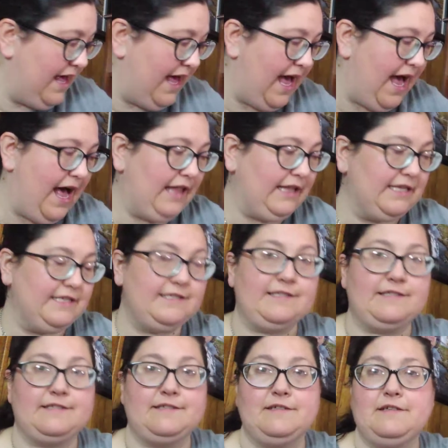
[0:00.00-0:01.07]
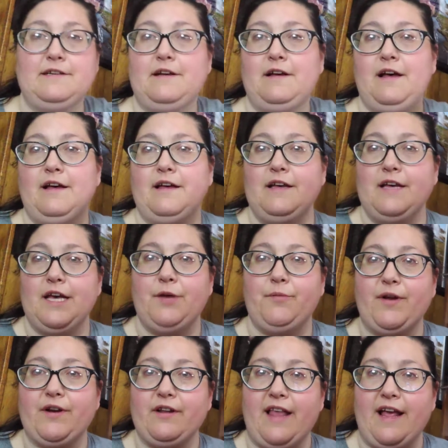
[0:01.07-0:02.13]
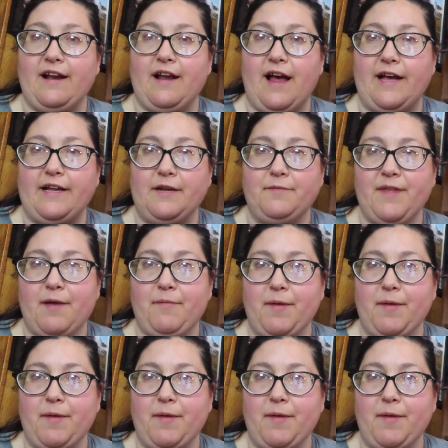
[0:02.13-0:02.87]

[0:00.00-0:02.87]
Alice in Wonderland item that my